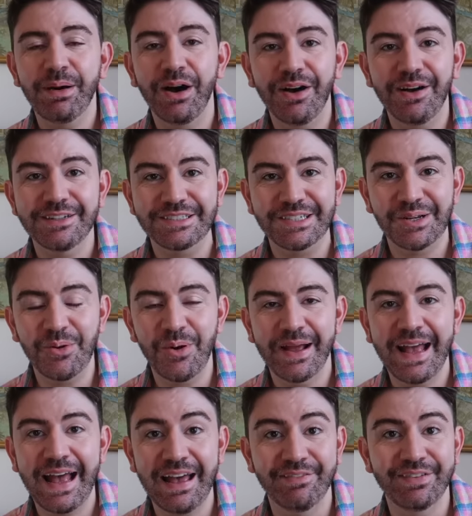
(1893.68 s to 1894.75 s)
parts are
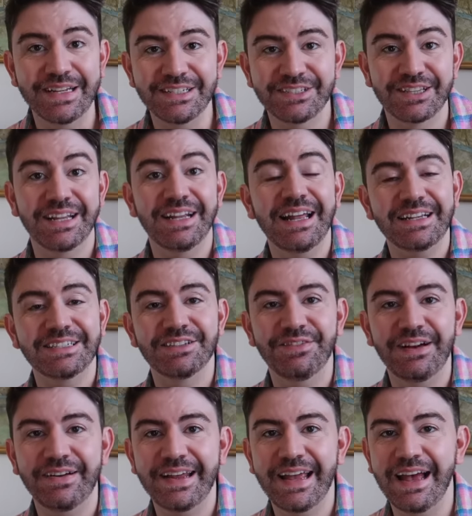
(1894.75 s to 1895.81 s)
quite heavy, so the legs are
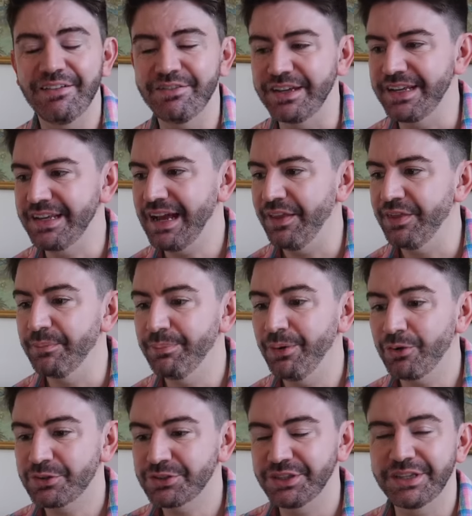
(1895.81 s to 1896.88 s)
very heavy, and the
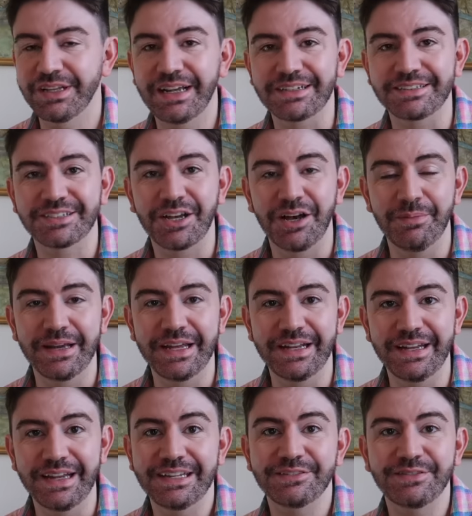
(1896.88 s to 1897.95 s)
box that the legs come
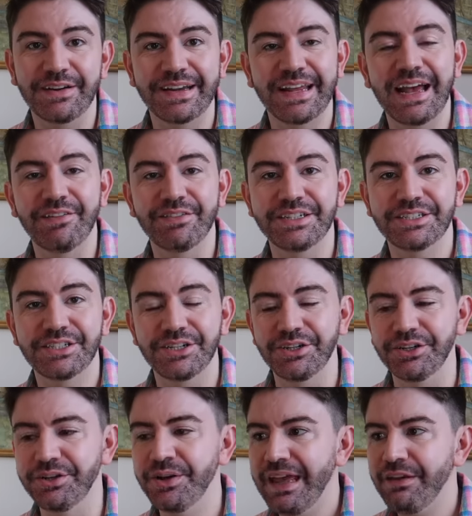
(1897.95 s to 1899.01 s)
in is very heavy
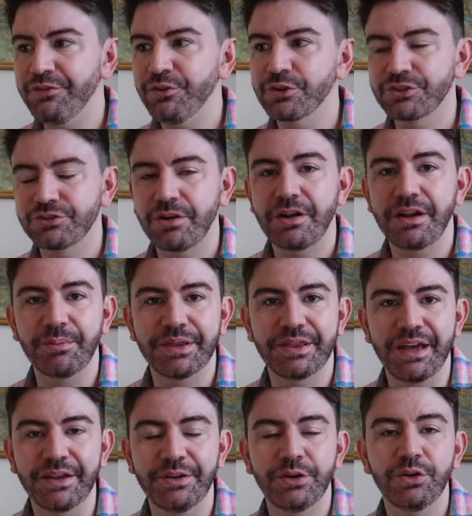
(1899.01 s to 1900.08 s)
too. If you're struggling with
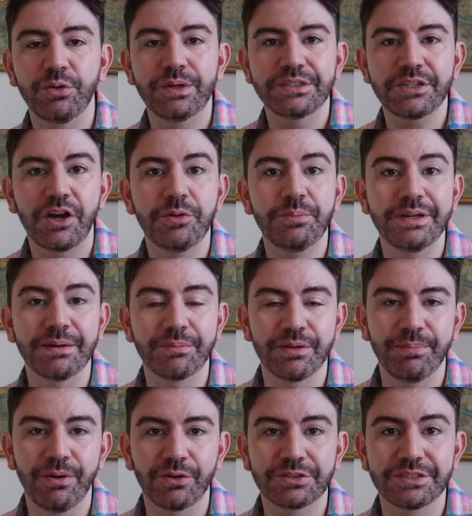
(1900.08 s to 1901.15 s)
that, you can always open up the
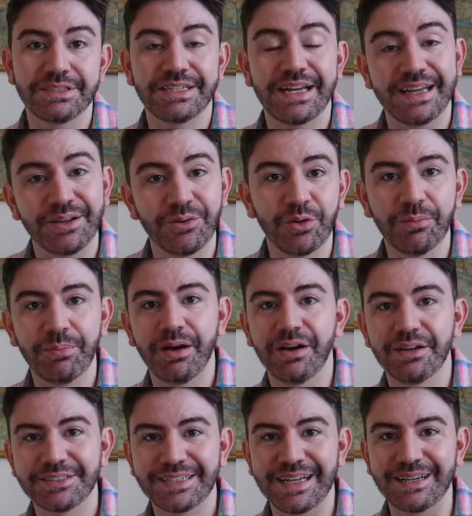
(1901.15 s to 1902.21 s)
box and take all the
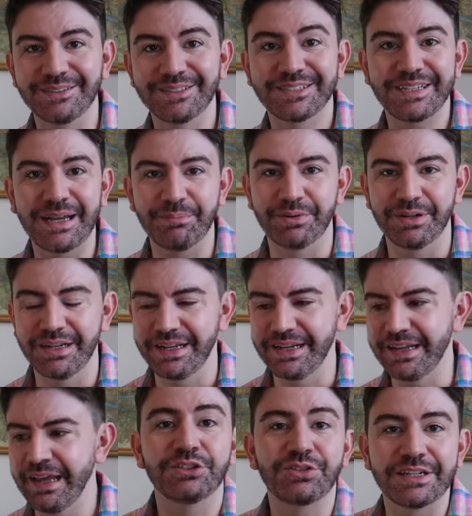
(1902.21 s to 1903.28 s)
parts out
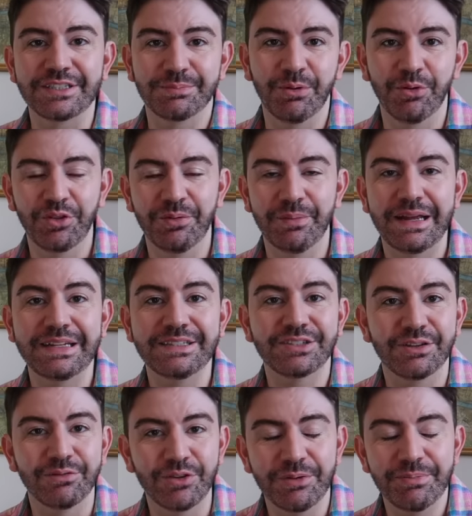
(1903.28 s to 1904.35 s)
separately to transport them into
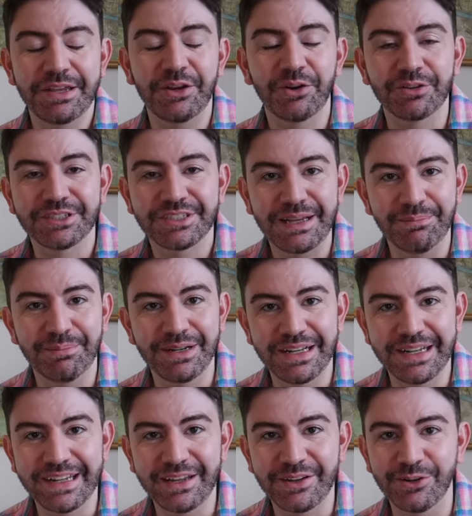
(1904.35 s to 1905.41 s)
the room that you're
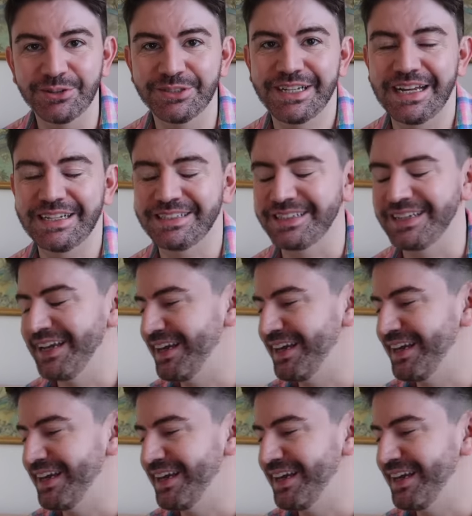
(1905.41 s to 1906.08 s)
assembling your desk